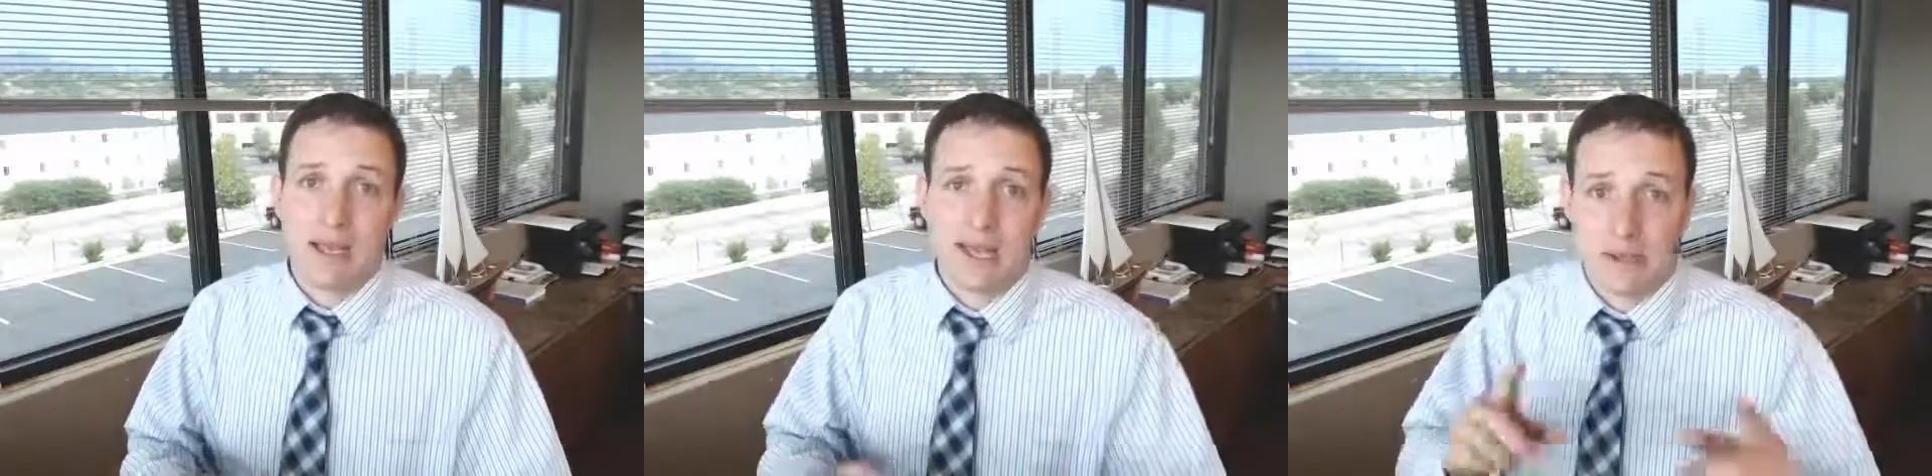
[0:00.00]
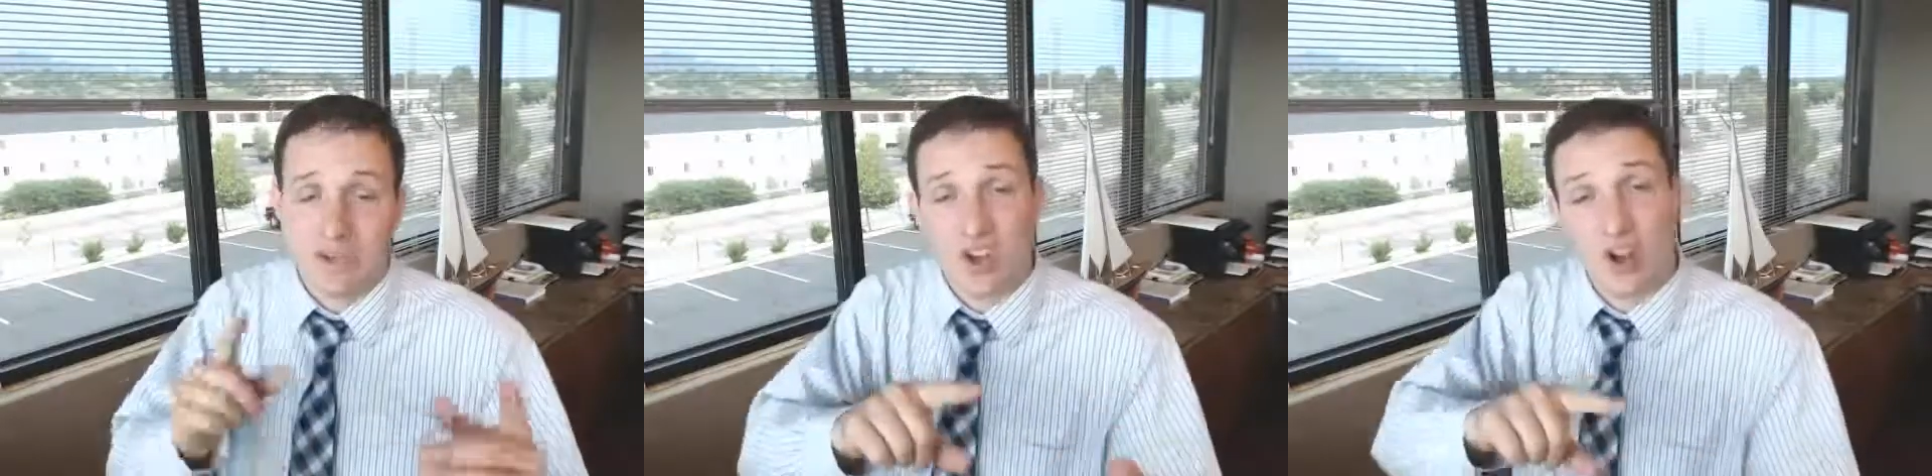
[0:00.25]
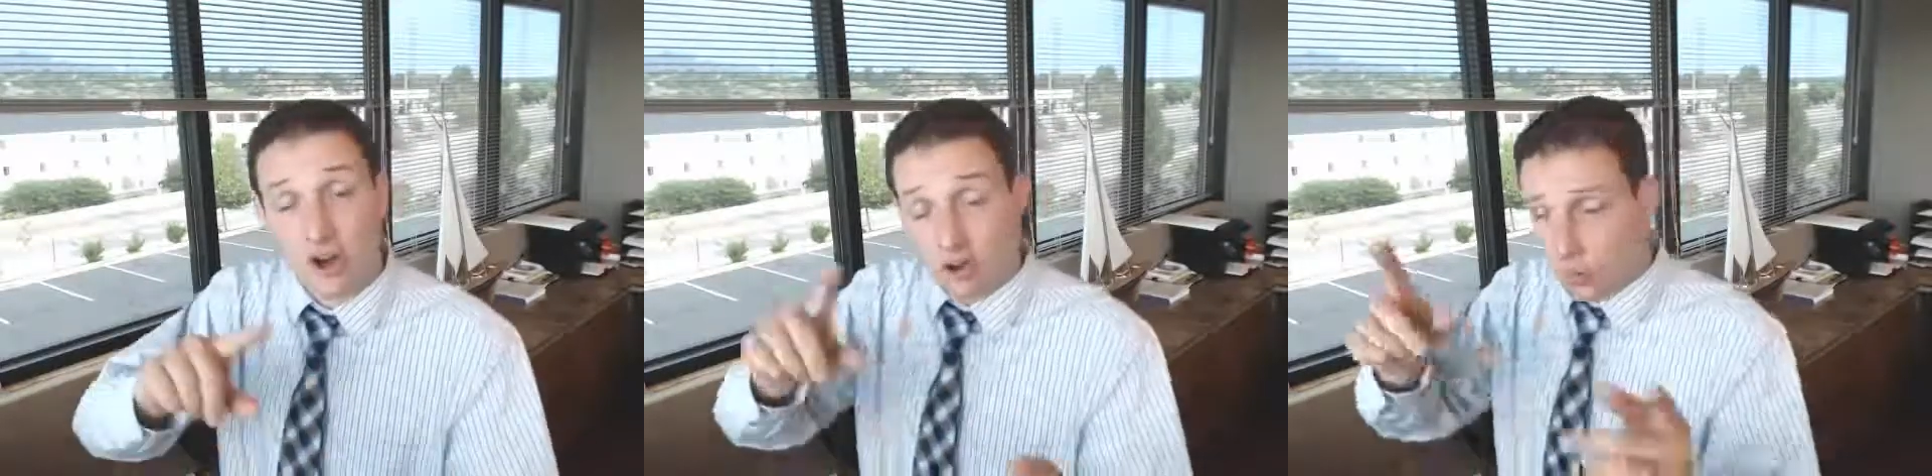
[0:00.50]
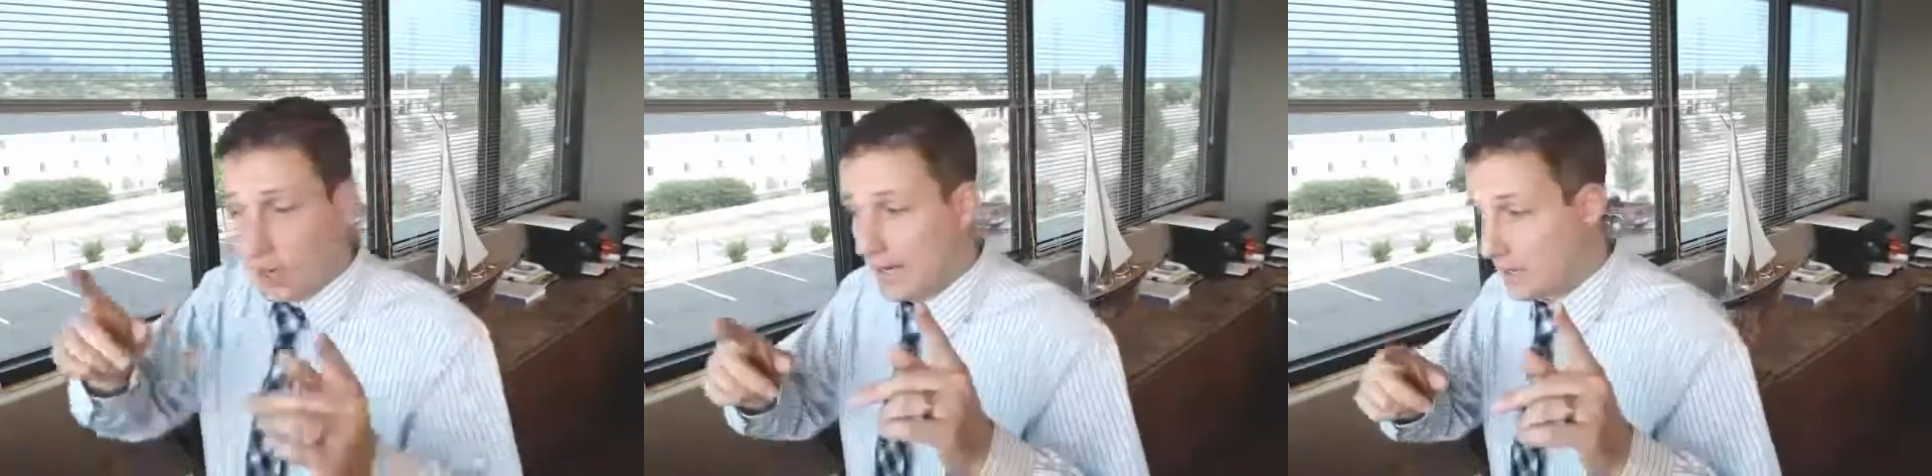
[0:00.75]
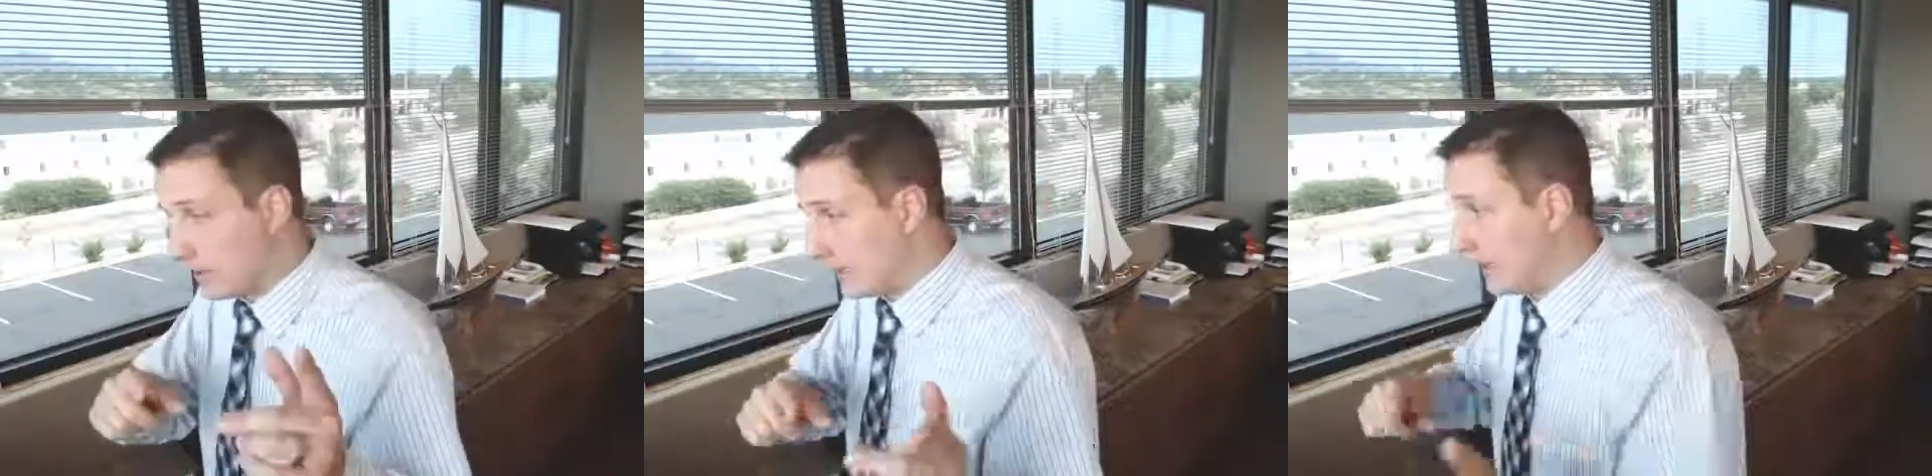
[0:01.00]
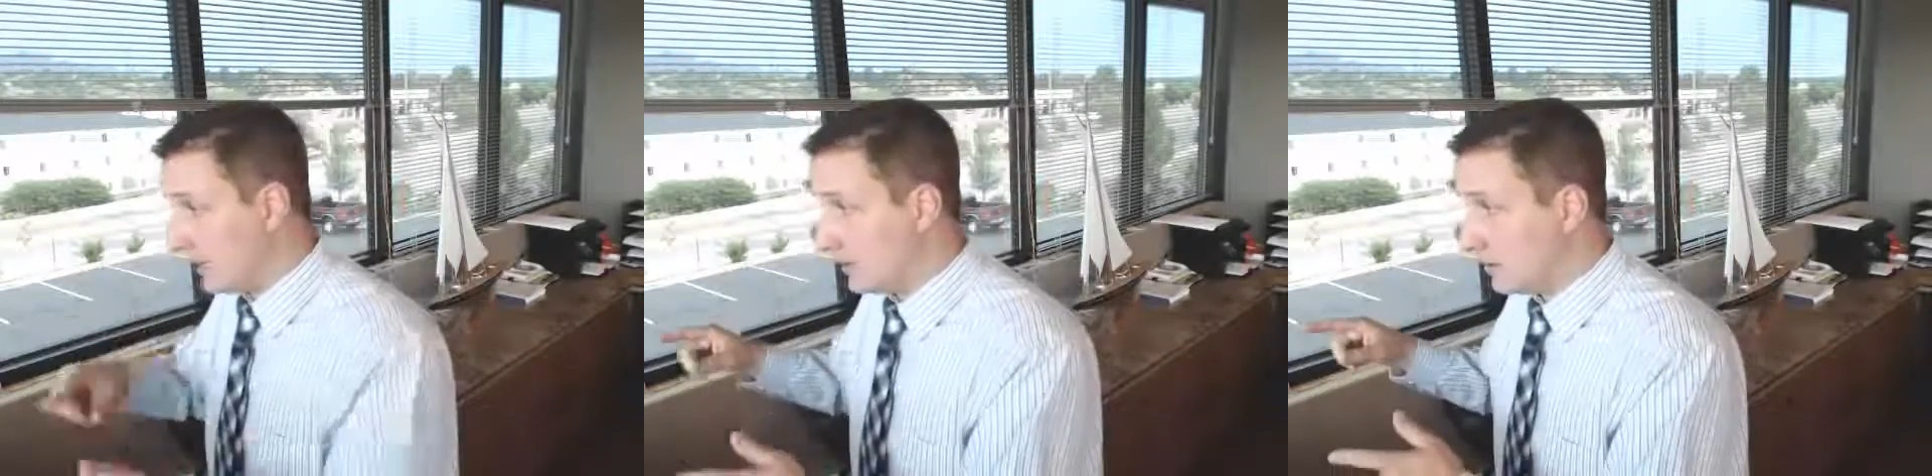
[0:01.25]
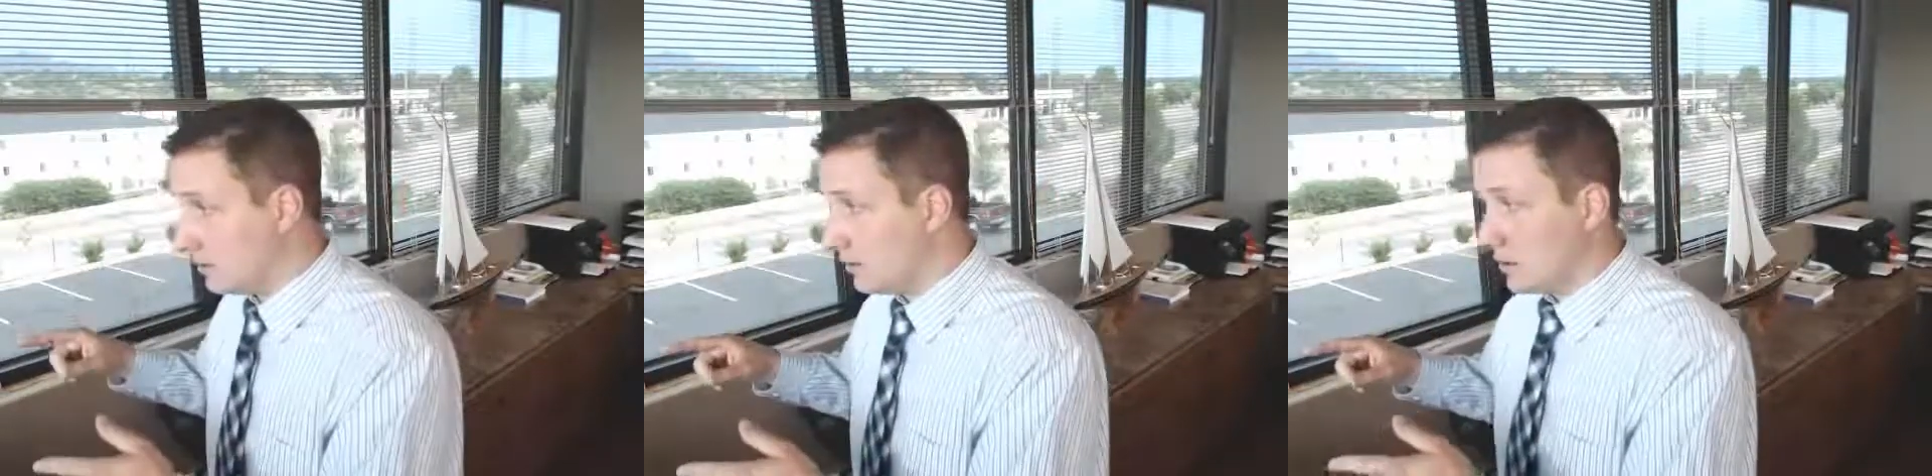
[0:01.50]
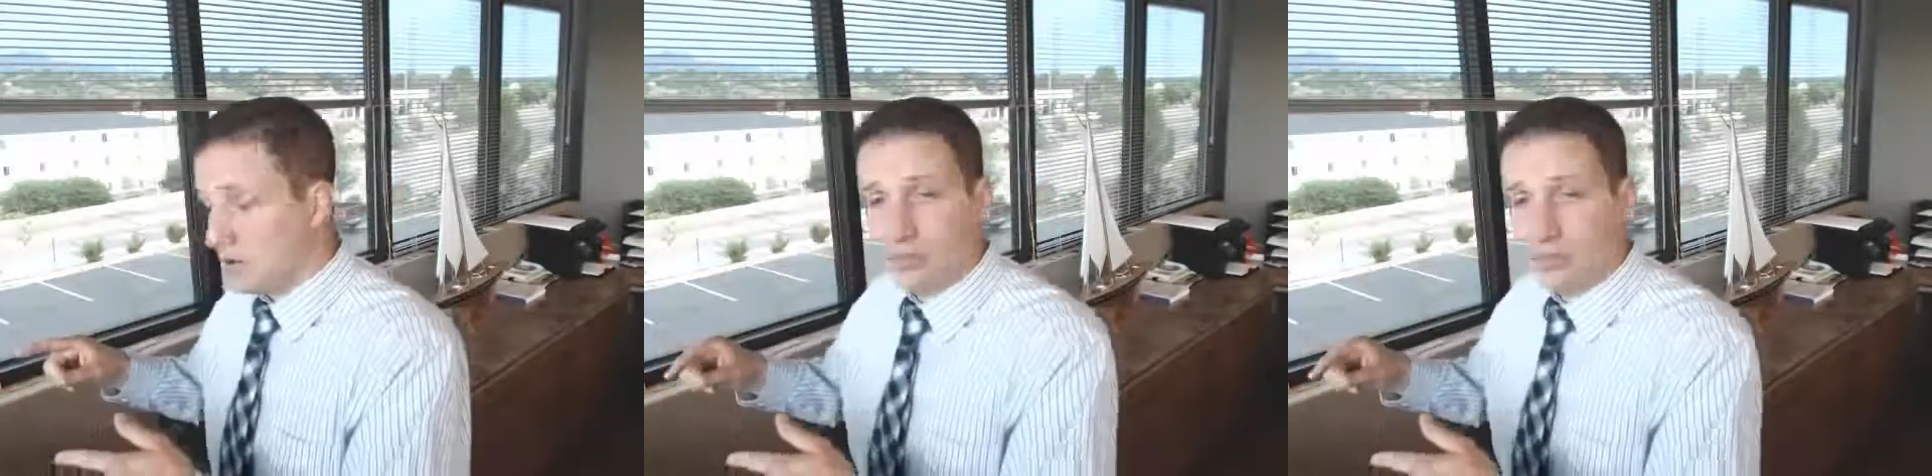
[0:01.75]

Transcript: If it's hardwired in,